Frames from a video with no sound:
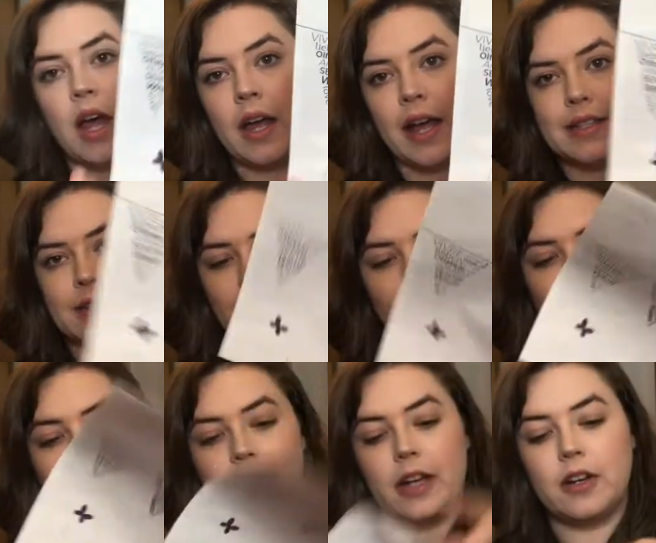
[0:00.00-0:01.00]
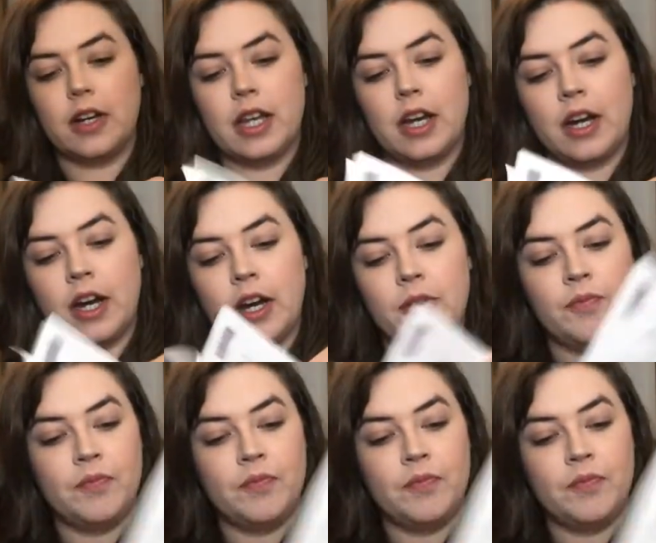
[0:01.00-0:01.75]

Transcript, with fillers: Has a little banner here